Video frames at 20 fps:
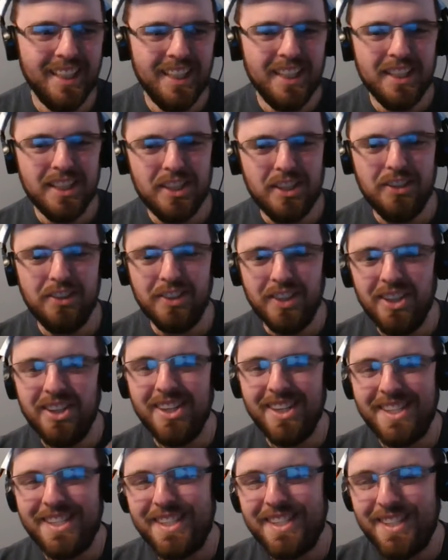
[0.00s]
So you're
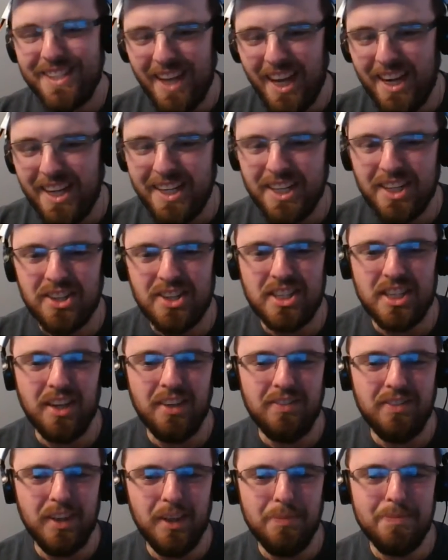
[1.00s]
just setting
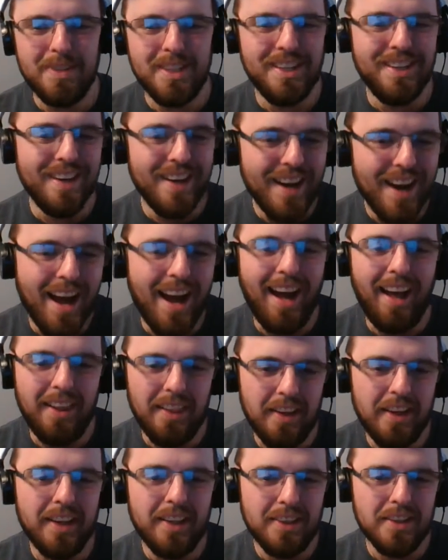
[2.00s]
yourself up to not
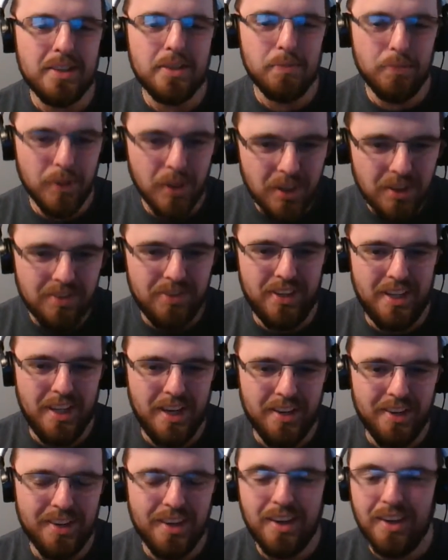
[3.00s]
like this movie.
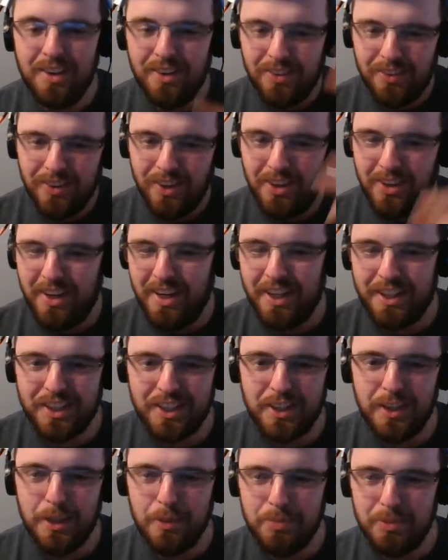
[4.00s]
Roll the next
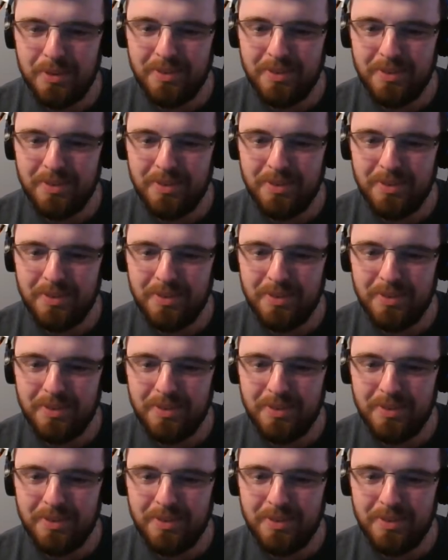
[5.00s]
clip.